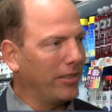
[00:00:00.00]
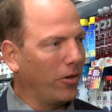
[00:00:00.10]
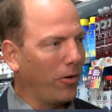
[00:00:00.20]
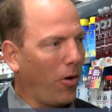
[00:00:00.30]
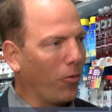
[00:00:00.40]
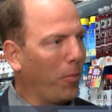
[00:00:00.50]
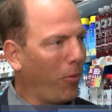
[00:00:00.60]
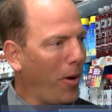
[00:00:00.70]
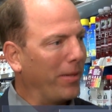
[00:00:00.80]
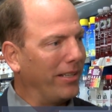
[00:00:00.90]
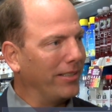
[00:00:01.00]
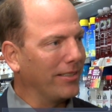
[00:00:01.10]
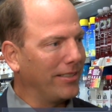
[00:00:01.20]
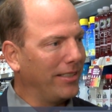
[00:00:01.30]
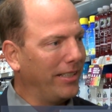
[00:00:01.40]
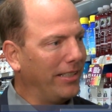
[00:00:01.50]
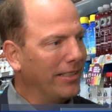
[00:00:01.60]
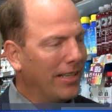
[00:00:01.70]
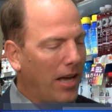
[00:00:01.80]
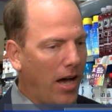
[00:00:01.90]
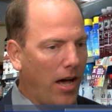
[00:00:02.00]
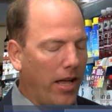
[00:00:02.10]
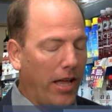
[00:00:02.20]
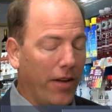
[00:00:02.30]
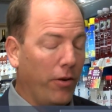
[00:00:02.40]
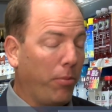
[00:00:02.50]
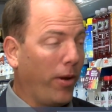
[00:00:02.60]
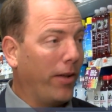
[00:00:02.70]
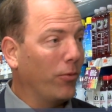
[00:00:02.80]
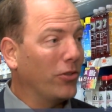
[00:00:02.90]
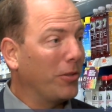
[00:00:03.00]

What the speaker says: that are real prominent in the city. Every brand wants